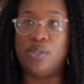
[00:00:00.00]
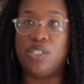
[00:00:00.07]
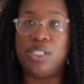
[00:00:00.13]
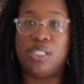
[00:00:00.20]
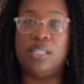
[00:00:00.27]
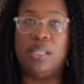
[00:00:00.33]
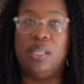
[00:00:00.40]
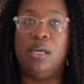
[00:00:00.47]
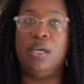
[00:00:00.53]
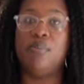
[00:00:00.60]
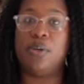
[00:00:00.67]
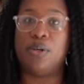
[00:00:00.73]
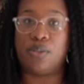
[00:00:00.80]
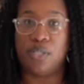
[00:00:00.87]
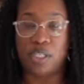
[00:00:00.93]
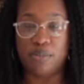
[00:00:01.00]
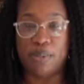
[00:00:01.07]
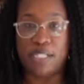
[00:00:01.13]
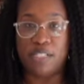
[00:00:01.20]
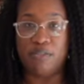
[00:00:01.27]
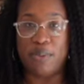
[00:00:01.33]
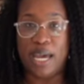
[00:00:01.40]
which is the most
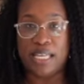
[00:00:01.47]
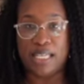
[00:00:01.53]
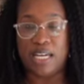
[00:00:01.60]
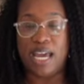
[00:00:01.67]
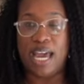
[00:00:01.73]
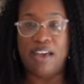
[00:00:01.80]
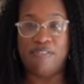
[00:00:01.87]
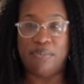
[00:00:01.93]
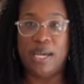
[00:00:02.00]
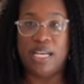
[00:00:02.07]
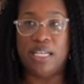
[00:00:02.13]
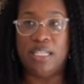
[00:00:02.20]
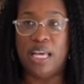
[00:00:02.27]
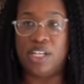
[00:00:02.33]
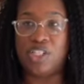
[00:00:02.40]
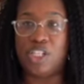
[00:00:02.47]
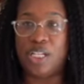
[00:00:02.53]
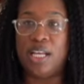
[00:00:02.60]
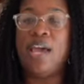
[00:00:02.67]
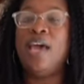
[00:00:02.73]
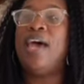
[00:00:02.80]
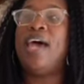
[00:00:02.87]
expensive bag that I have in my
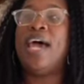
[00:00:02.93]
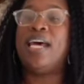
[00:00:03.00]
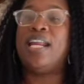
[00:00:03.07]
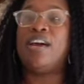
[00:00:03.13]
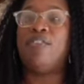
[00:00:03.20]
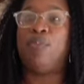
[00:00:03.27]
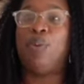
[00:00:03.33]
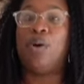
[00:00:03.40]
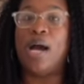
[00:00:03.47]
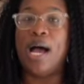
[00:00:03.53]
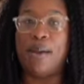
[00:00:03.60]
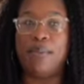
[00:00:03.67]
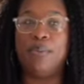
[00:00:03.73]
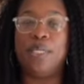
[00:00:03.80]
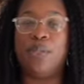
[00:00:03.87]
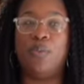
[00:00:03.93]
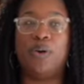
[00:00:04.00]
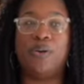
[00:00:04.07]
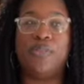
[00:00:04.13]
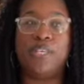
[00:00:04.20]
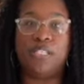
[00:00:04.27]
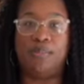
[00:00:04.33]
collection. And I've probably
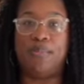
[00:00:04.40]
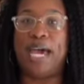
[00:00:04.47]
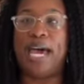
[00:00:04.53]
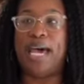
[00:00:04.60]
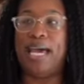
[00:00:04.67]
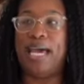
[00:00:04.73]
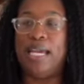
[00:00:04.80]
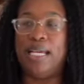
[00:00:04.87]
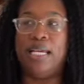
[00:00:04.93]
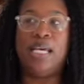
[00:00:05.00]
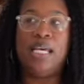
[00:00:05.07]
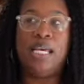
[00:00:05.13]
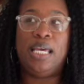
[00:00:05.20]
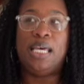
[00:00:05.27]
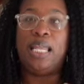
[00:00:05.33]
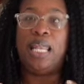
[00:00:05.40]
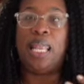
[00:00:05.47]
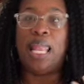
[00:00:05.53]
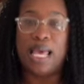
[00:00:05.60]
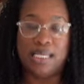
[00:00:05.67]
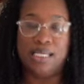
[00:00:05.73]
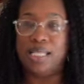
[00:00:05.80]
worn this bag
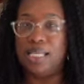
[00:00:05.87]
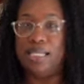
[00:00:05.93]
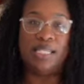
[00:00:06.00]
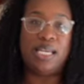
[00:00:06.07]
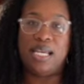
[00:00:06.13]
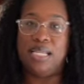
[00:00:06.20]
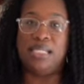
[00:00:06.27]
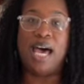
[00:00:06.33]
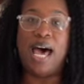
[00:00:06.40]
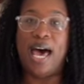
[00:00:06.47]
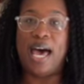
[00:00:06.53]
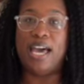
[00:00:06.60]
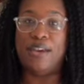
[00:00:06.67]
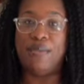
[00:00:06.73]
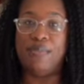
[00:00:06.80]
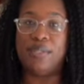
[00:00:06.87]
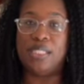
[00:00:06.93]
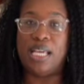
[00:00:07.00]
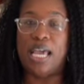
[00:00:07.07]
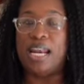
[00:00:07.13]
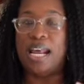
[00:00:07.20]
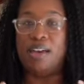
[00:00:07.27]
less than 10
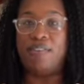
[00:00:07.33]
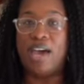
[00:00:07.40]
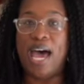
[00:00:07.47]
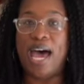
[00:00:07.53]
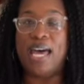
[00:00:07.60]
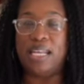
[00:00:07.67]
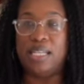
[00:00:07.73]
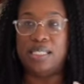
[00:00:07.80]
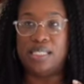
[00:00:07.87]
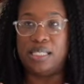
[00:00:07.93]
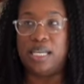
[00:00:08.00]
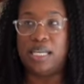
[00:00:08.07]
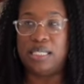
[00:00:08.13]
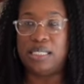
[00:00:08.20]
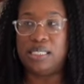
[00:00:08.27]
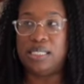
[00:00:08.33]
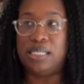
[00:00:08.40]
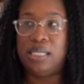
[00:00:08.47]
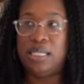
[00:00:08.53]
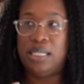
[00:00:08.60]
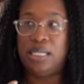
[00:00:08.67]
times, and I've had it since